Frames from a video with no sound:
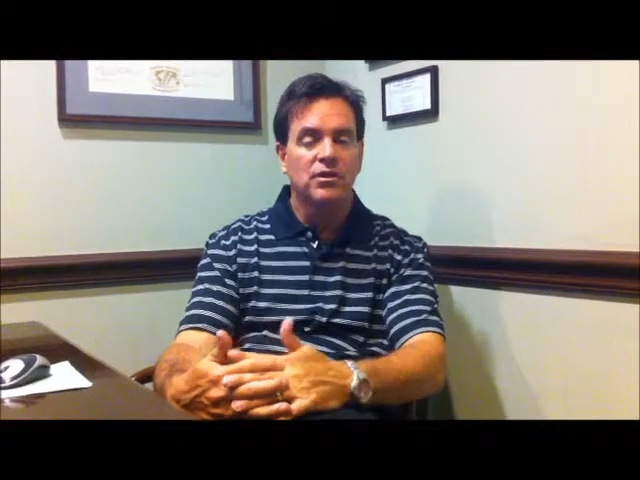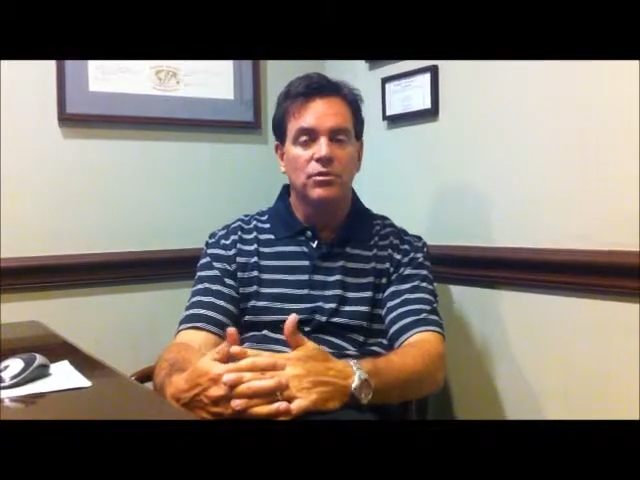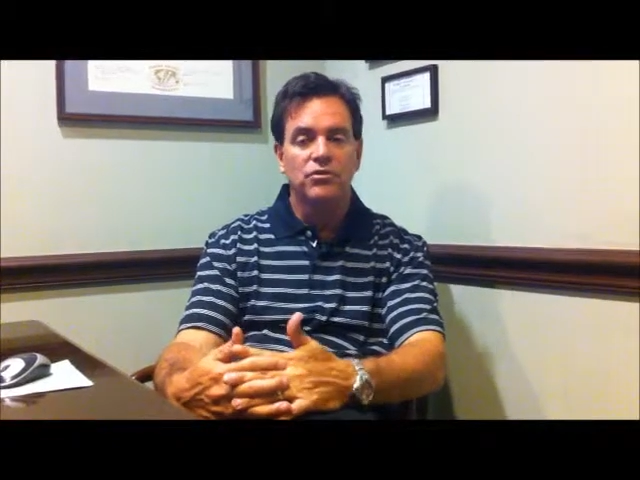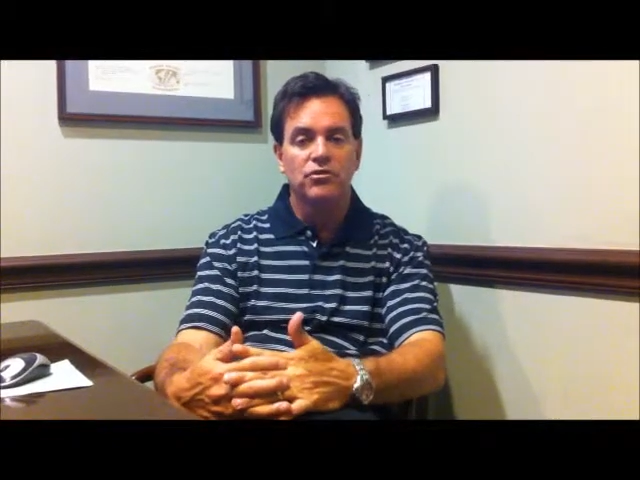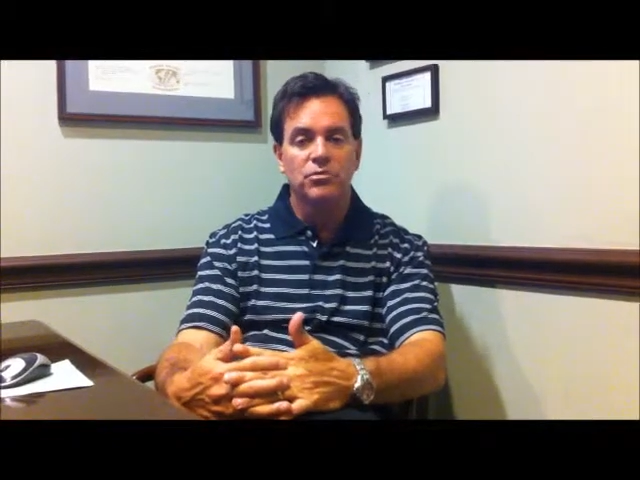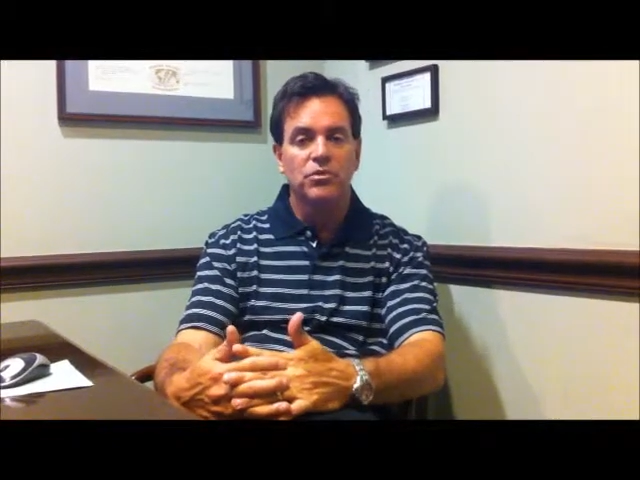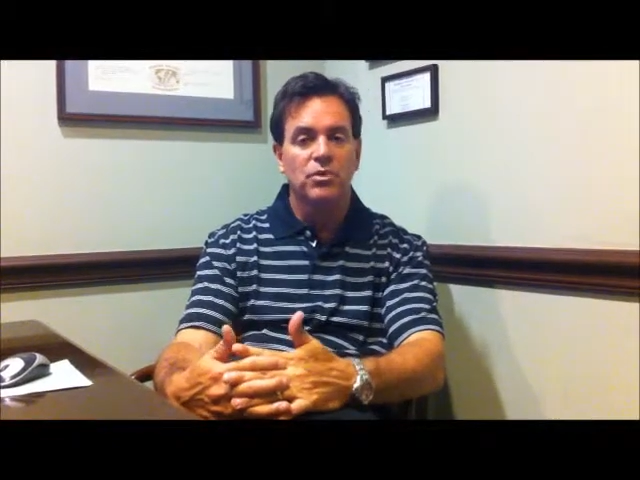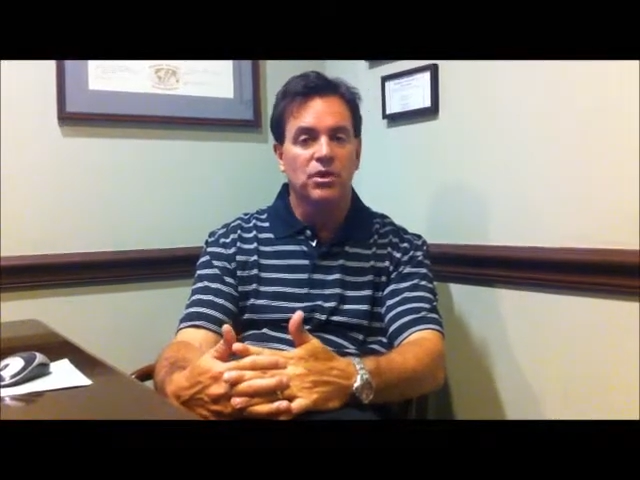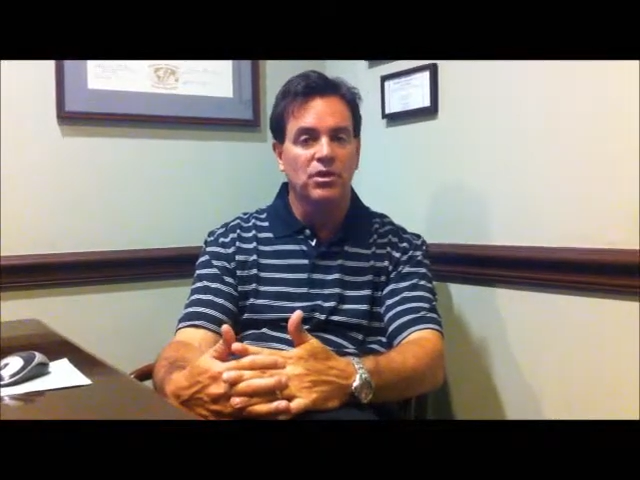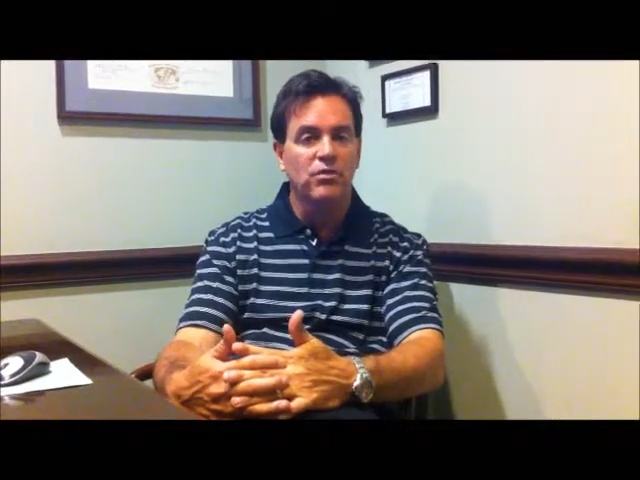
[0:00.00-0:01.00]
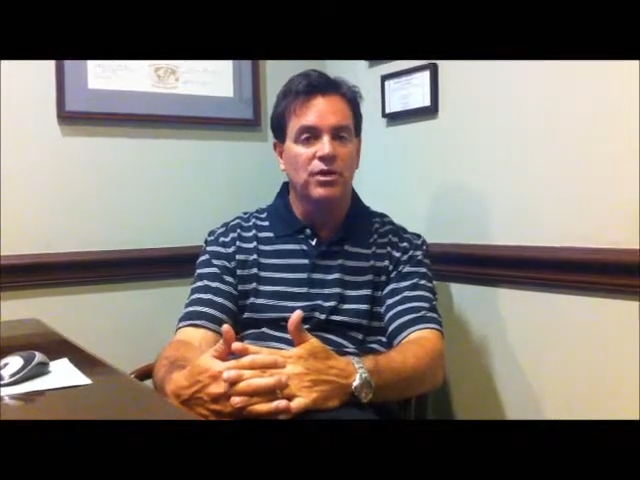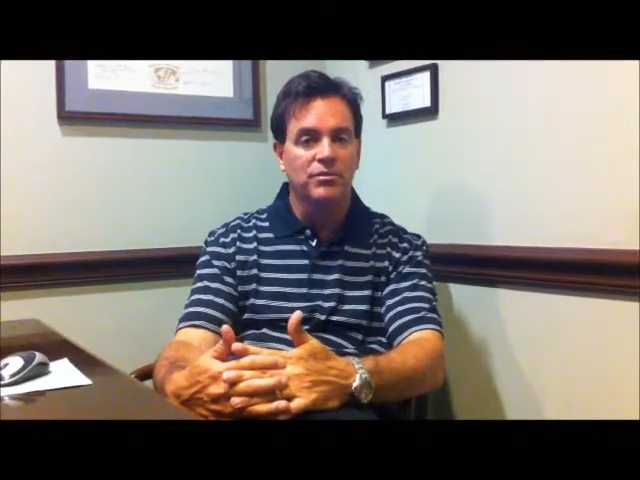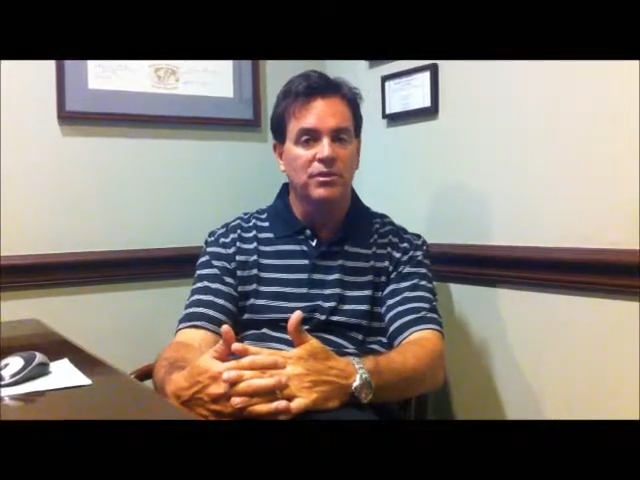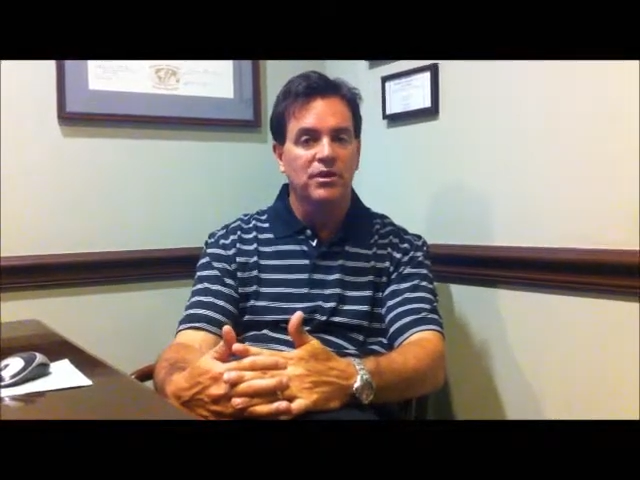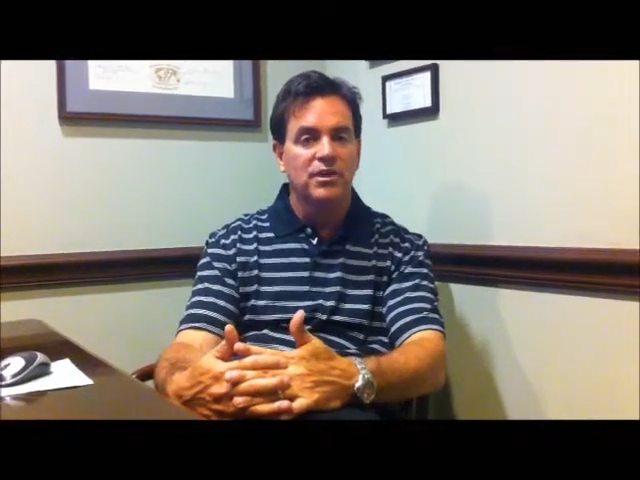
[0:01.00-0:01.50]
And we're super well
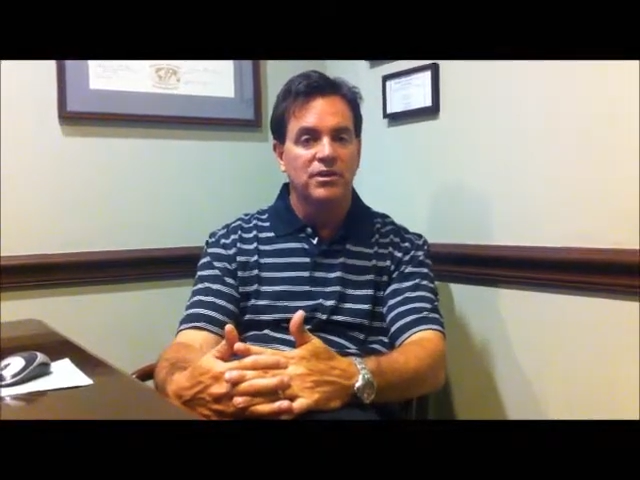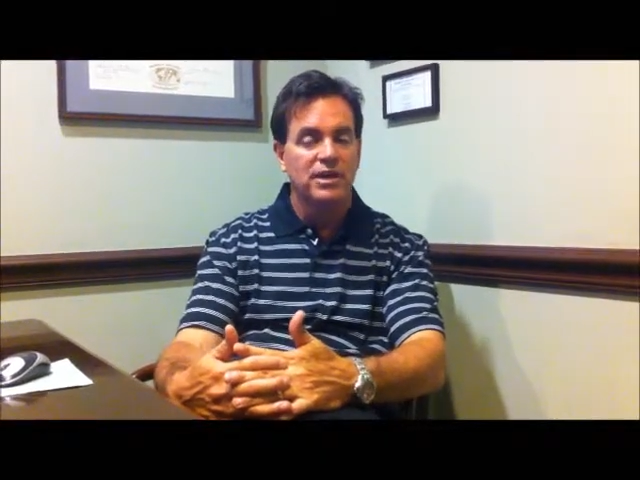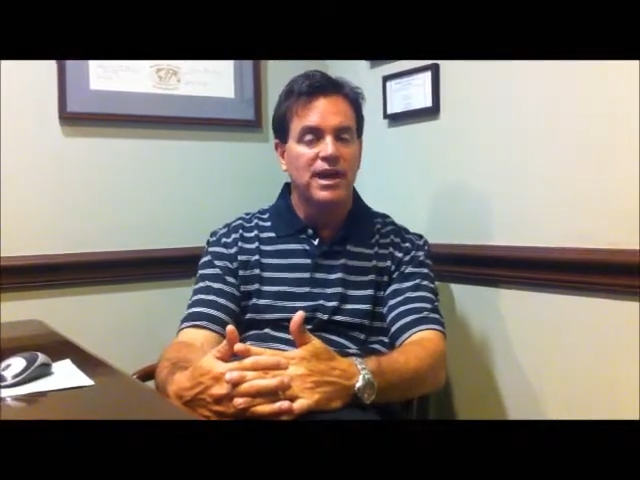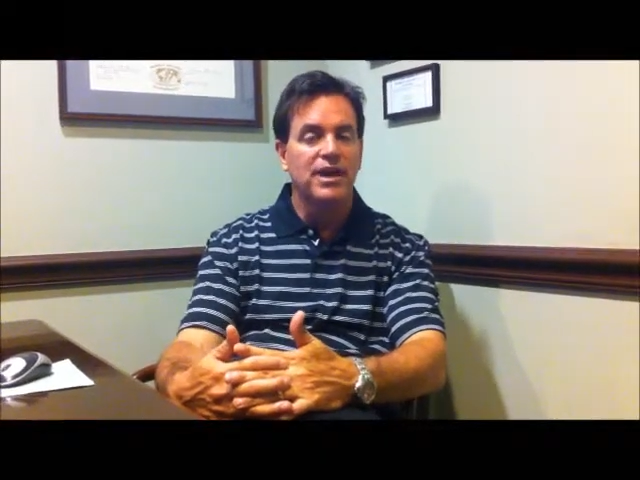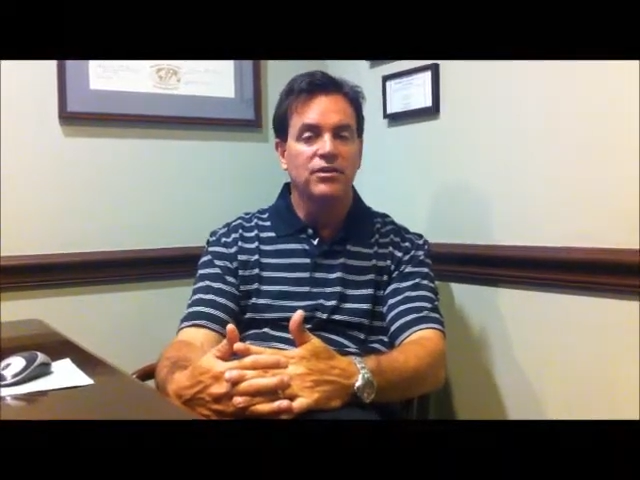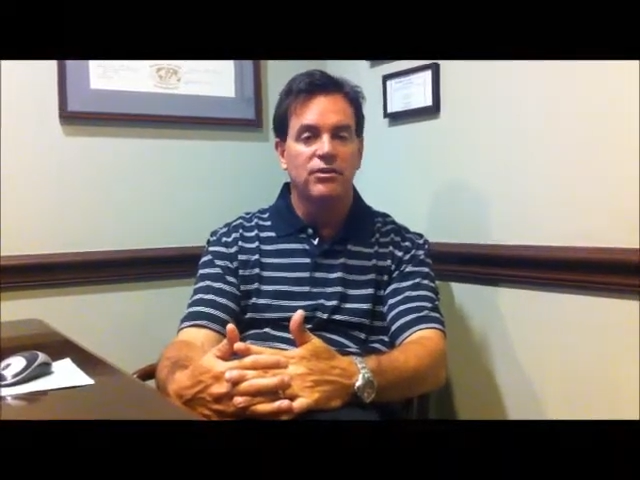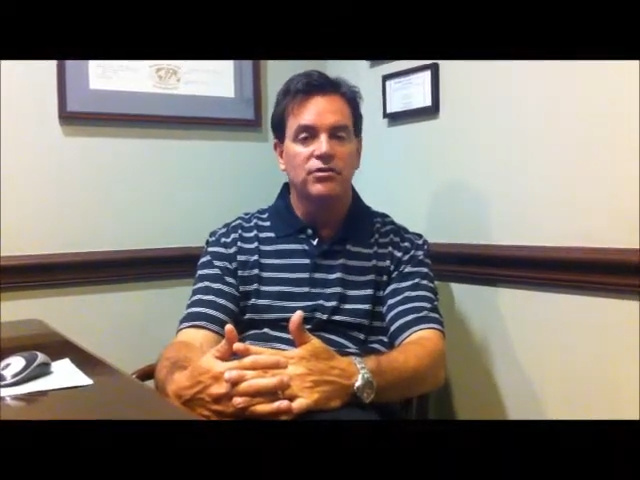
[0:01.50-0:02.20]
equipped to handle